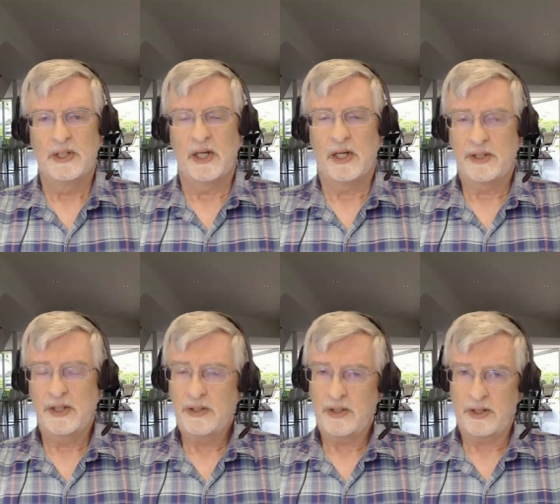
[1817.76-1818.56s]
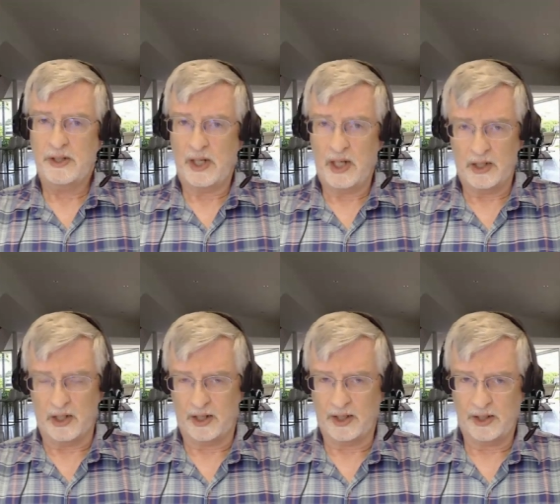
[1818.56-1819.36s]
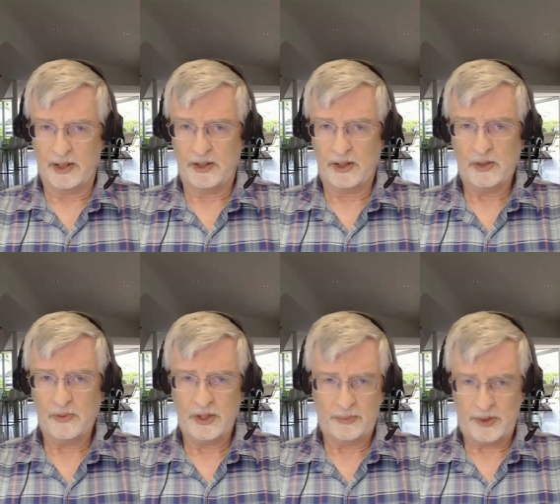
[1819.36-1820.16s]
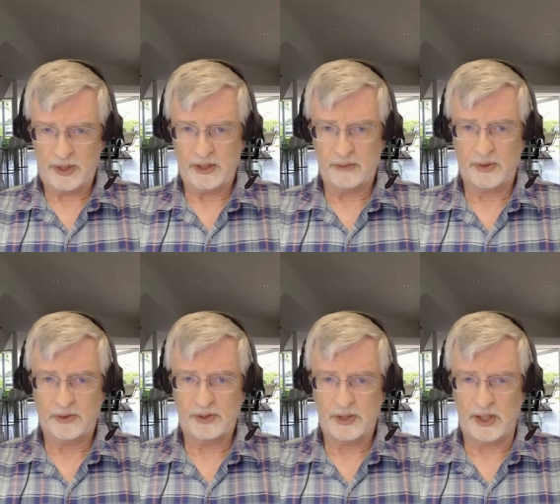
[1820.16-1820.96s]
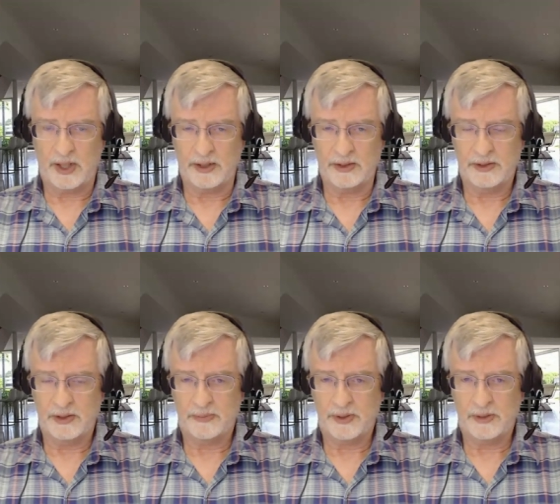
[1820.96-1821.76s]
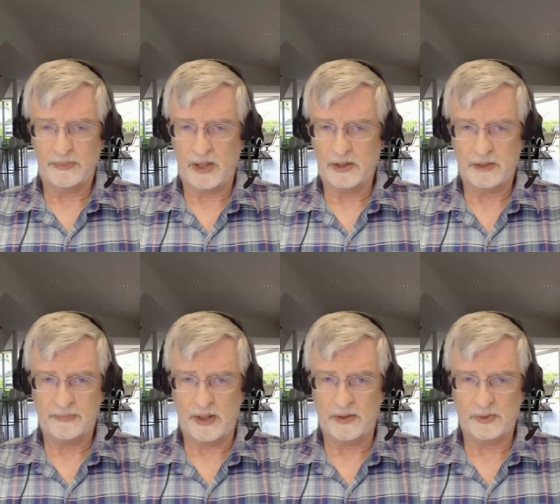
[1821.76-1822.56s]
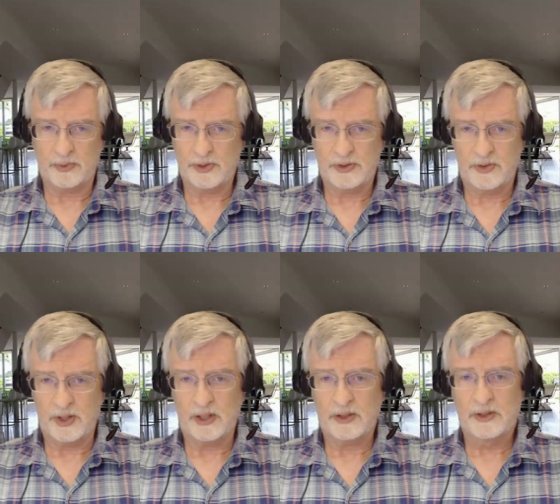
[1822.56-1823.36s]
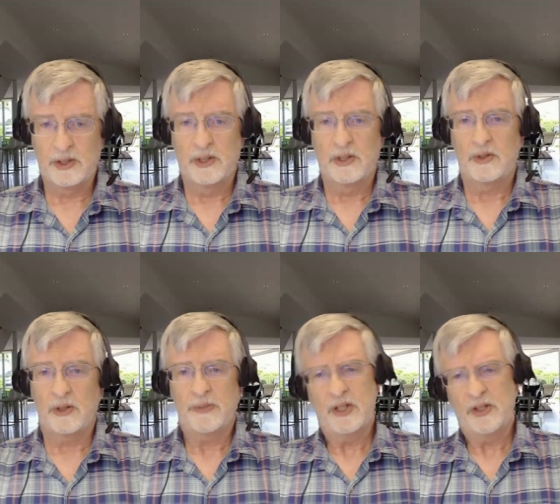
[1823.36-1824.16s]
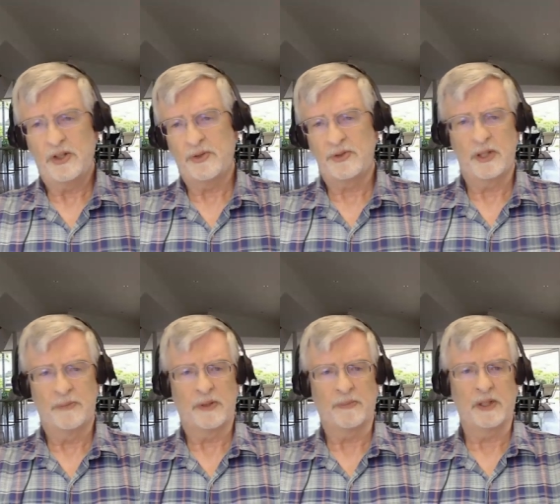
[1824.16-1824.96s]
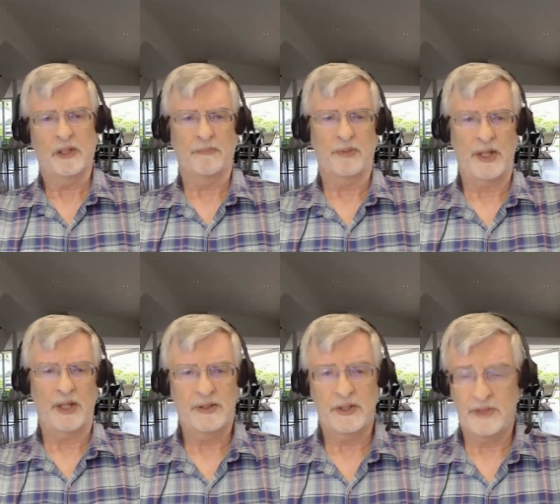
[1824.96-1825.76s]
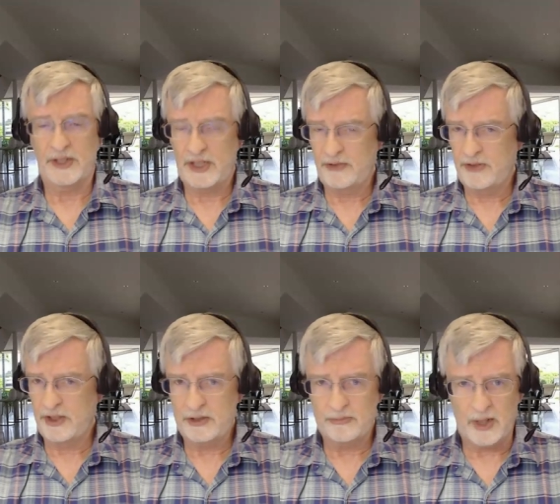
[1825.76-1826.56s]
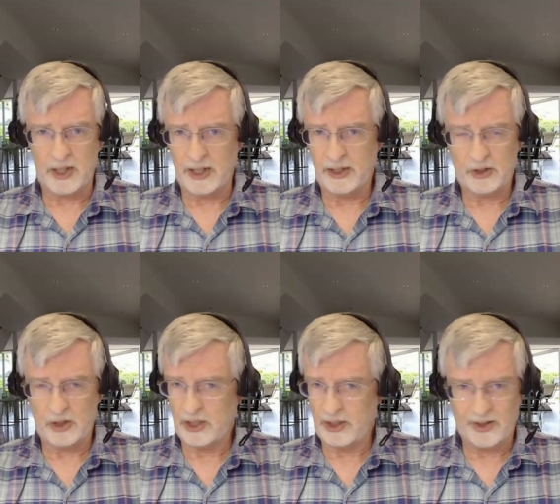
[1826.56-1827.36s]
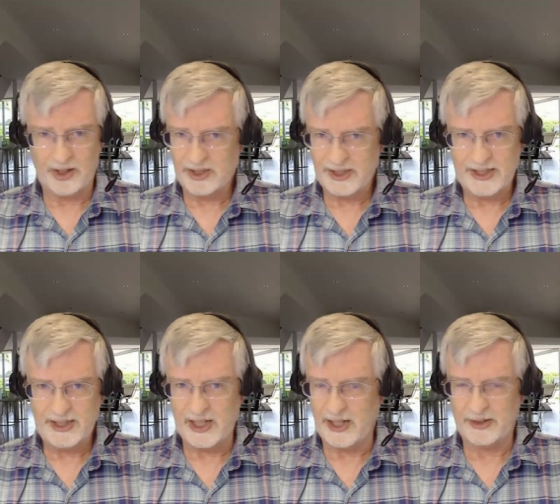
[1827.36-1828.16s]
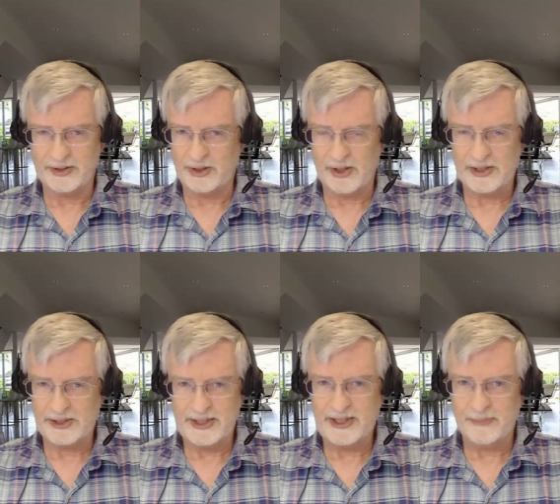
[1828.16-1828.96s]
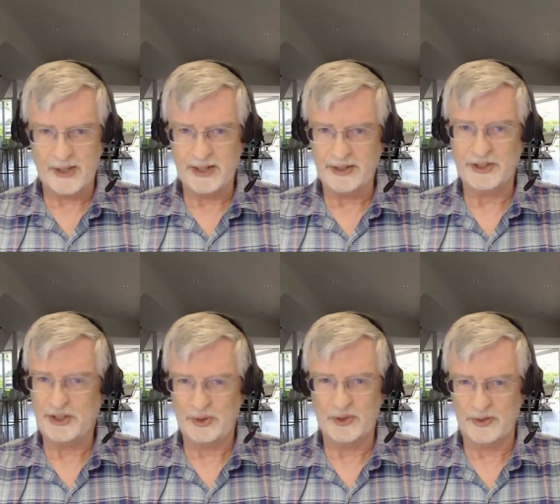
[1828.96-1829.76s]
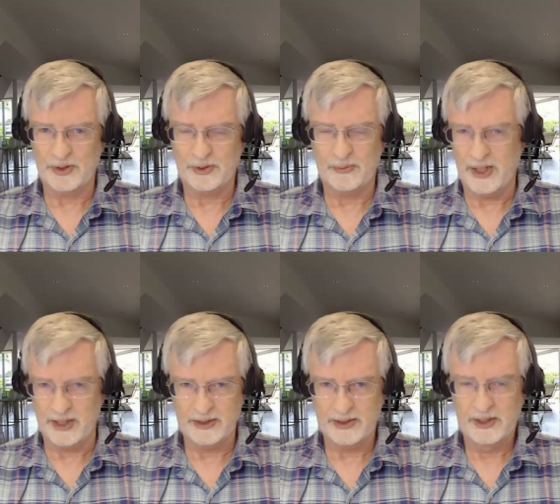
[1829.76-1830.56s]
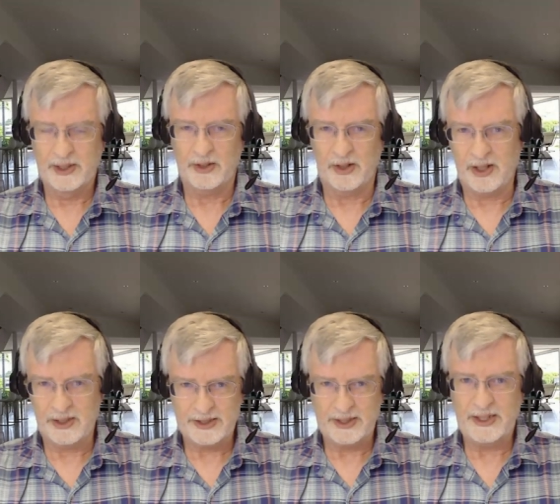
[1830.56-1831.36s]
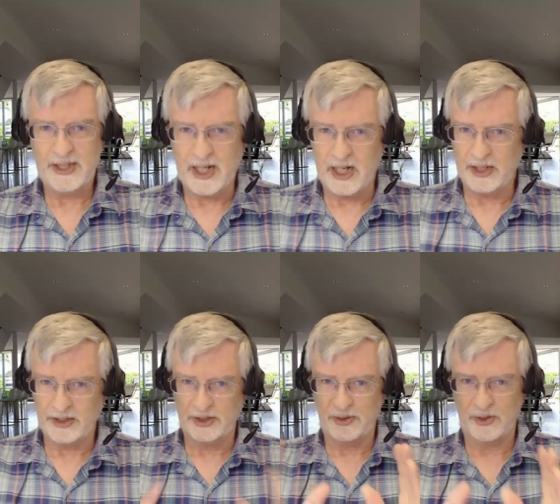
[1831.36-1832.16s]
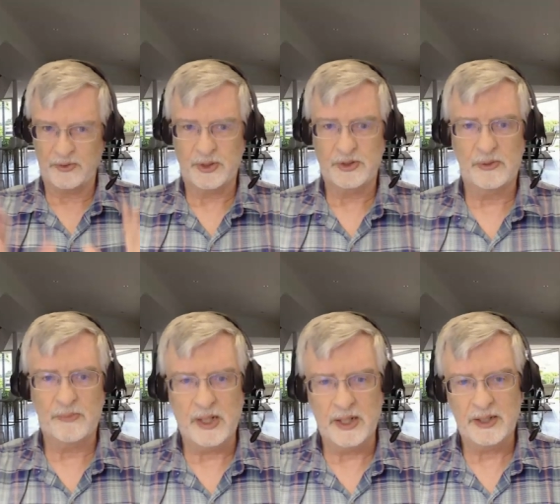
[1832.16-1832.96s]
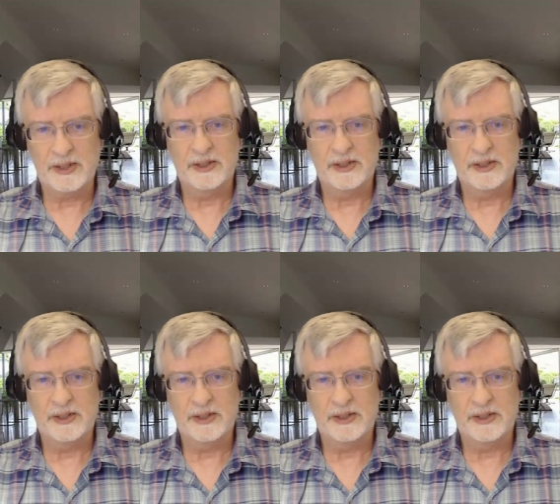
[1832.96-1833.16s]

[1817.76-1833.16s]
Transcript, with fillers: Uh, these are the hierarchy. They're the ones playing both sides the principalities, powers, rulers of darkness, who are being used to implement the plans of a devious mind called the all seeing eye, because the all seeing mind is the universal mind all seeing eye is the universal mind.